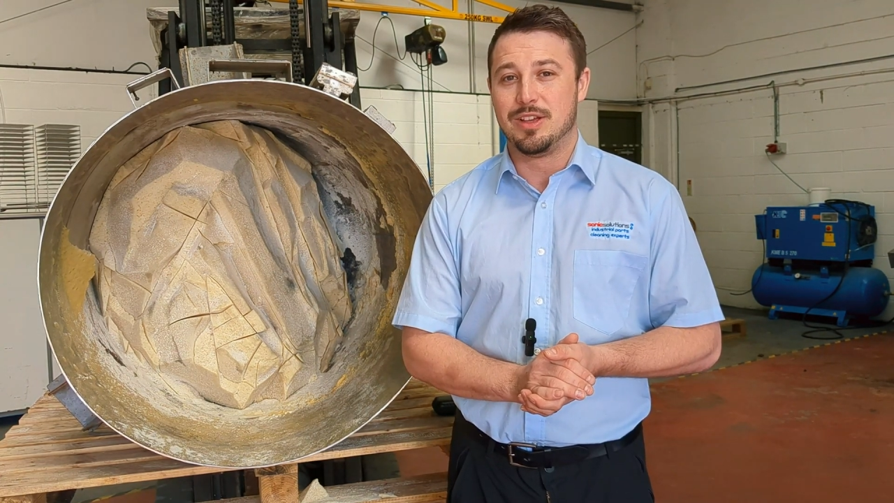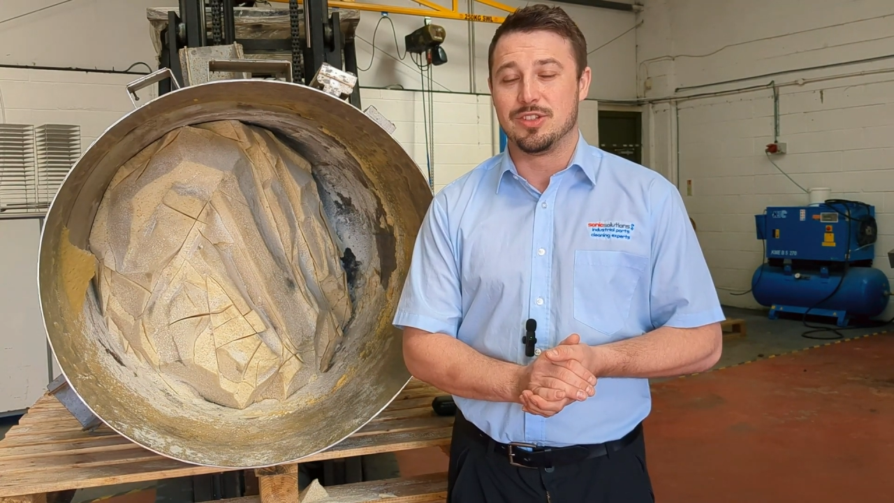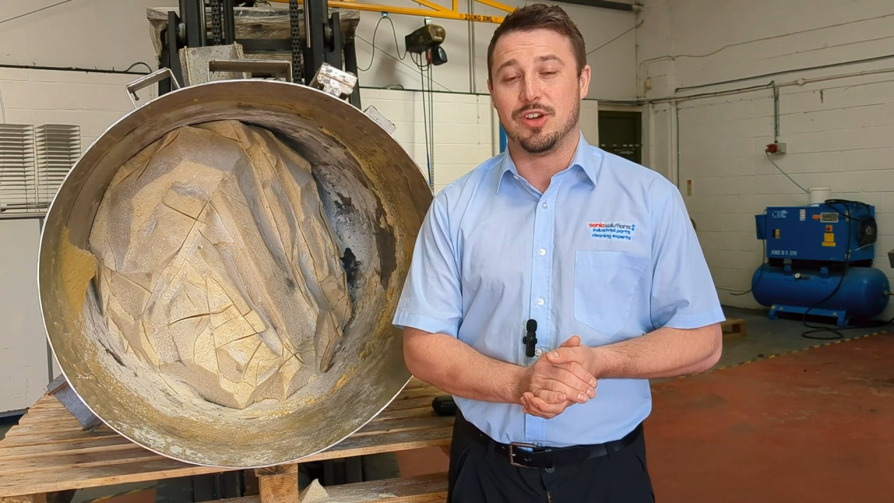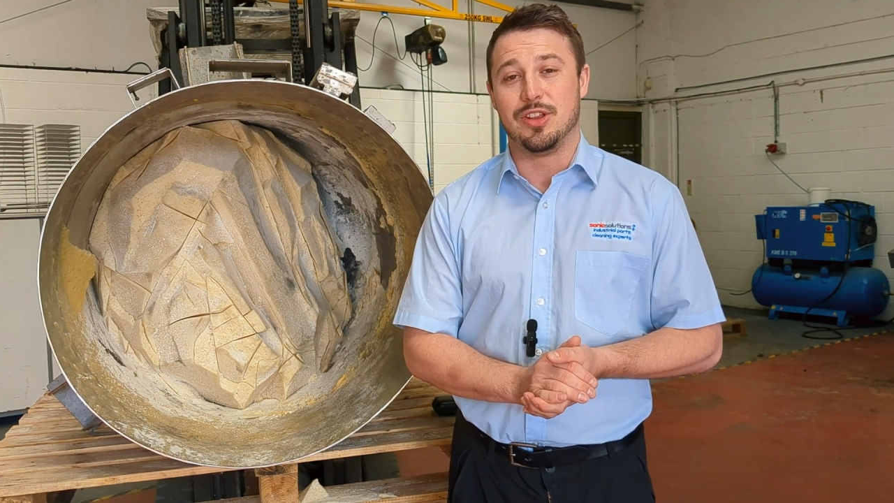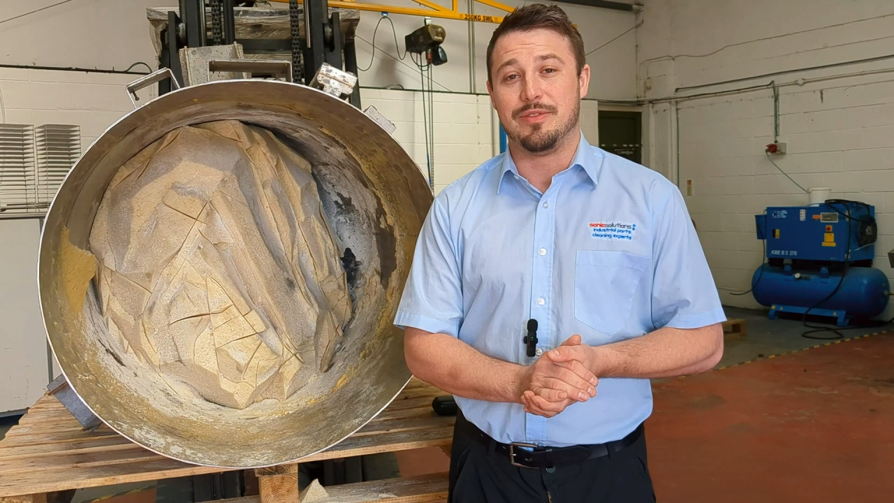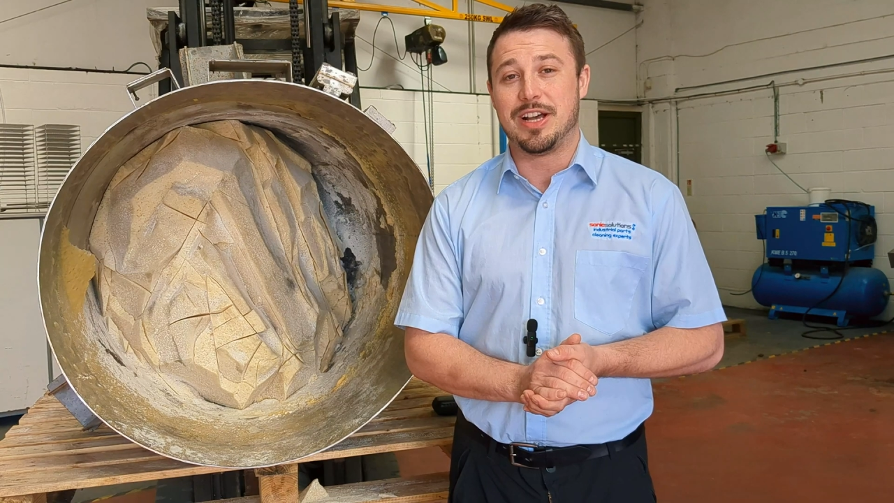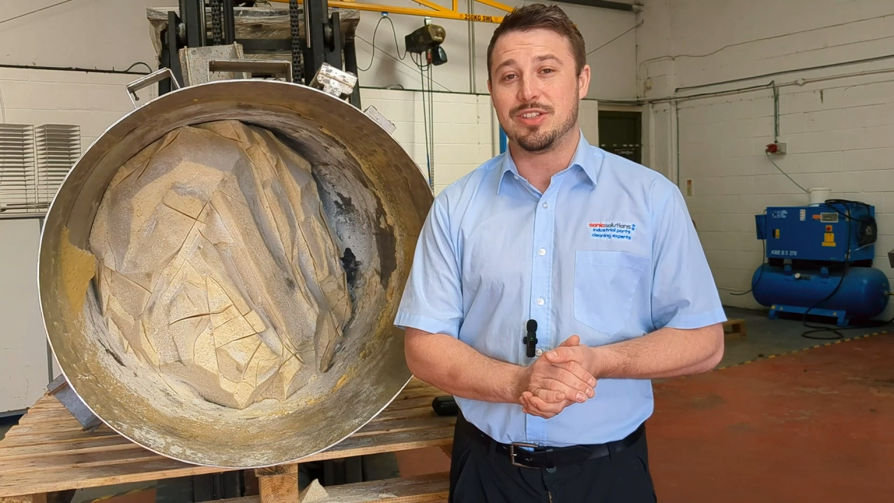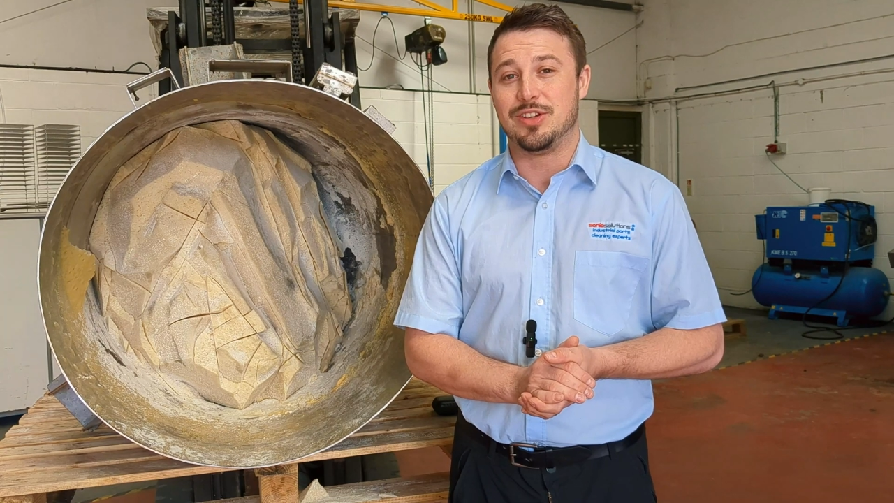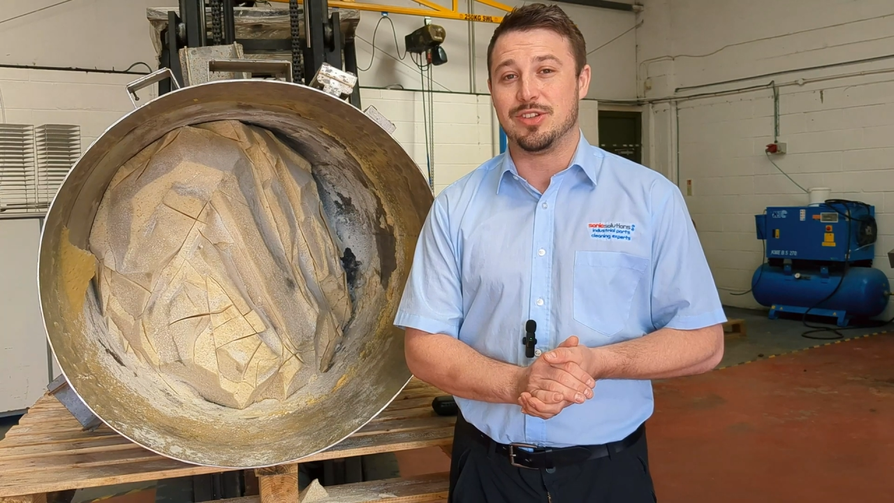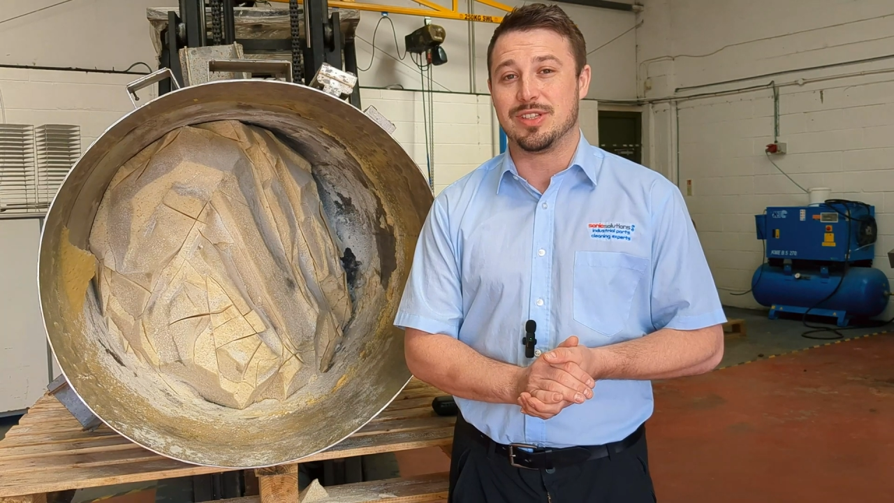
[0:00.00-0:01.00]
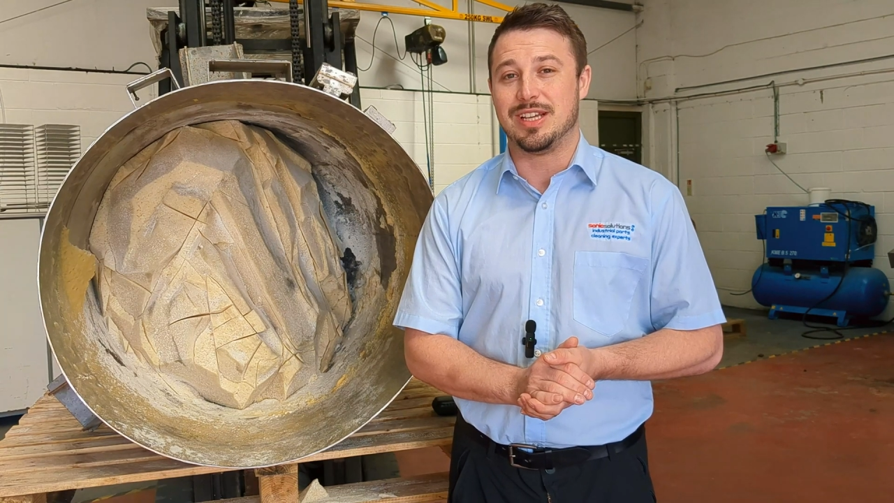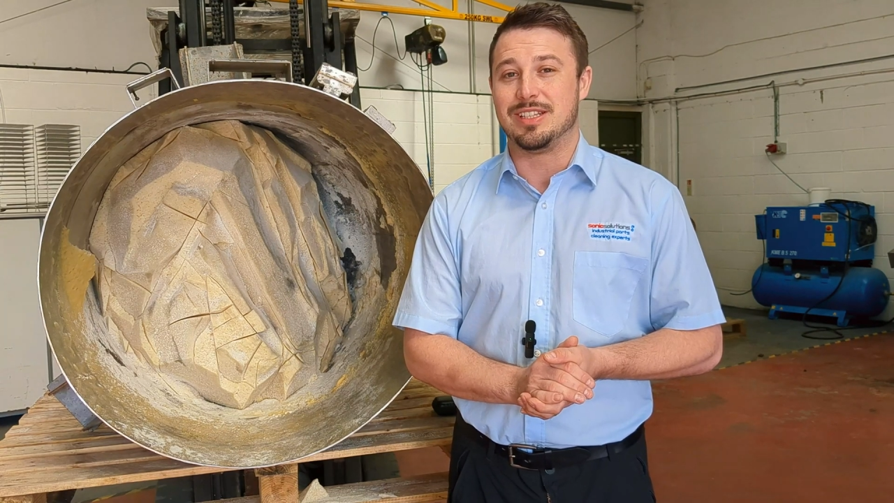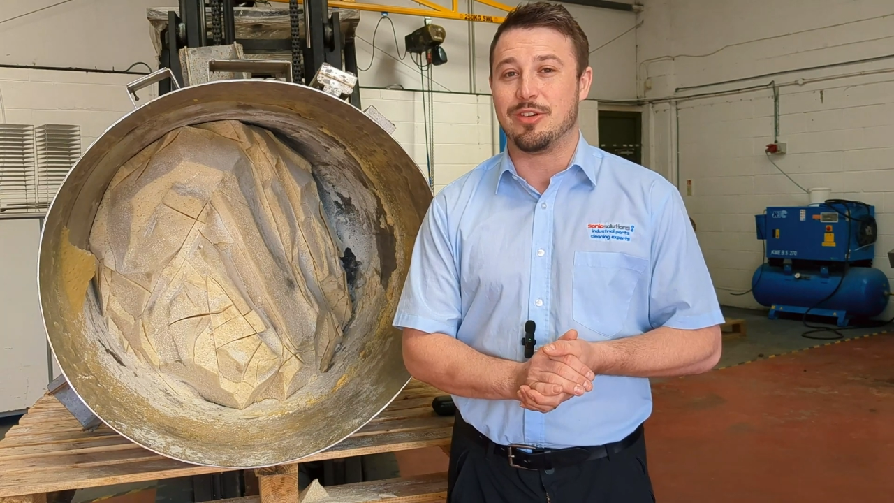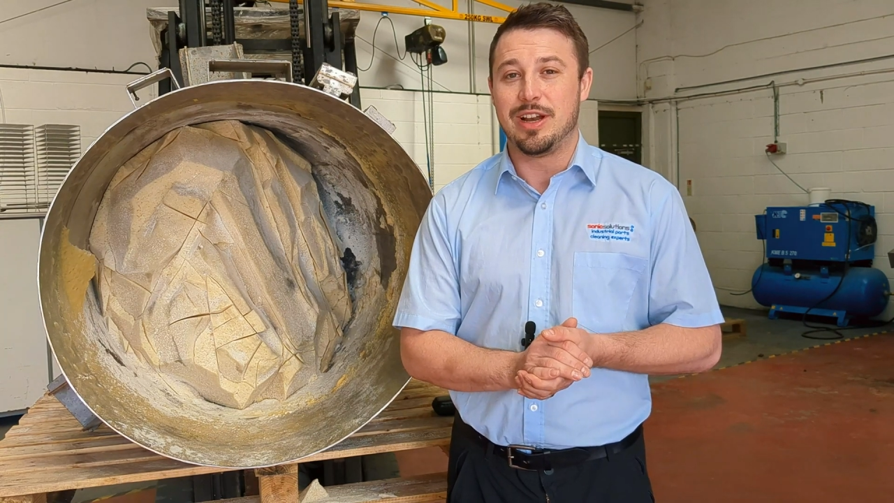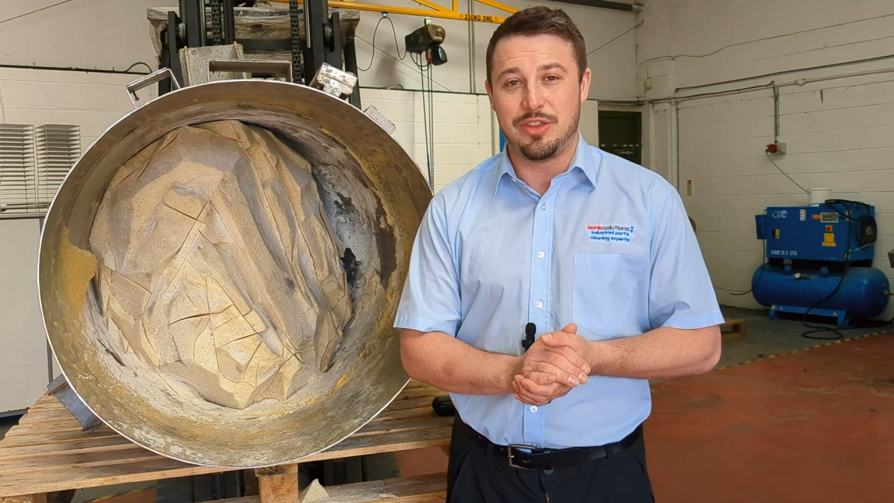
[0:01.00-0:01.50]
So they've asked us, is
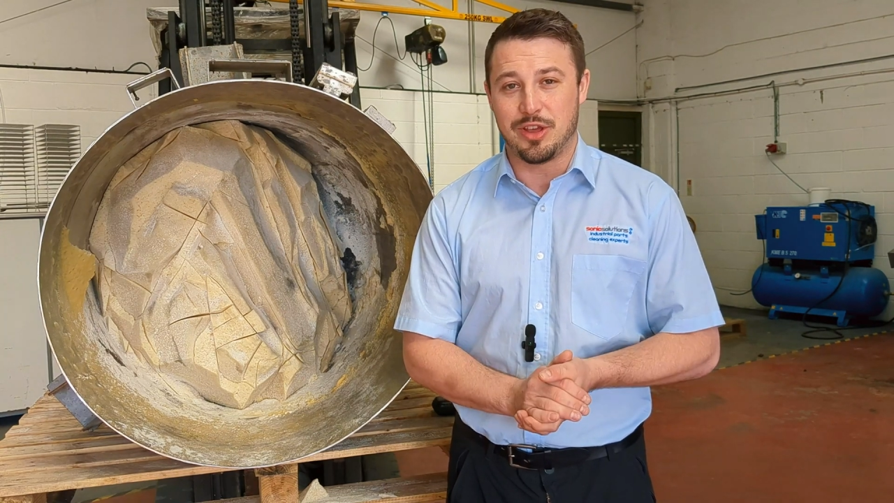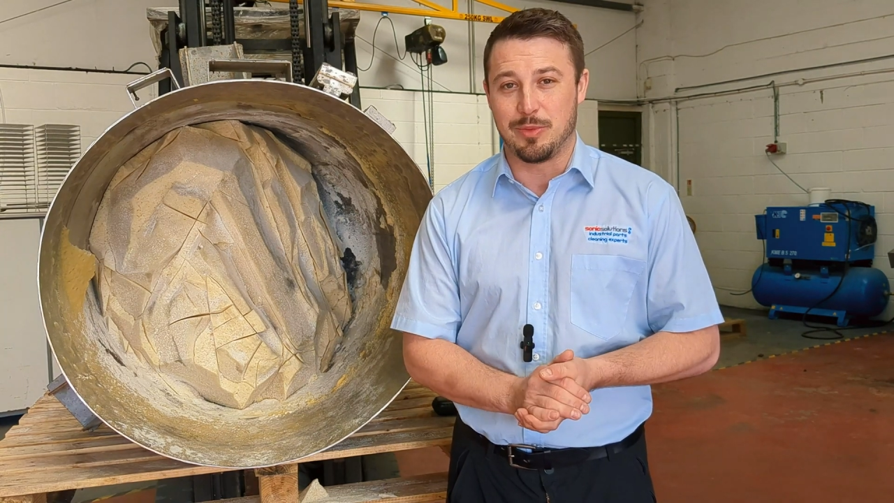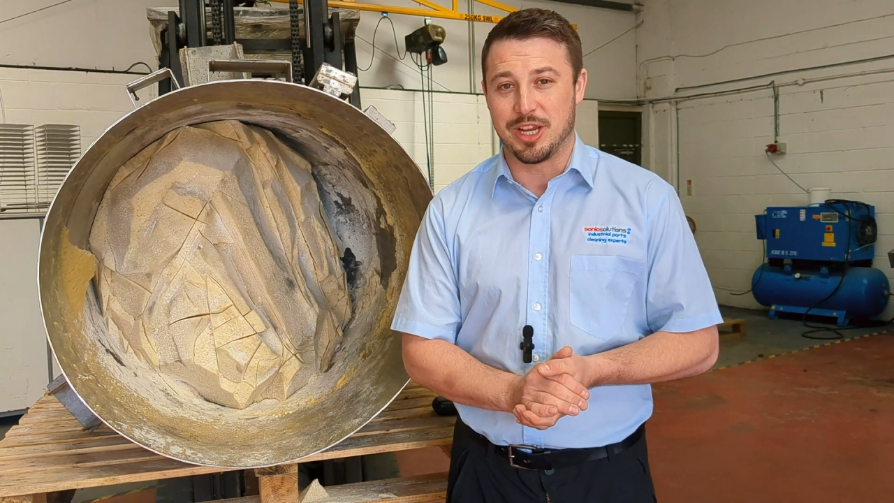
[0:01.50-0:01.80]
there anything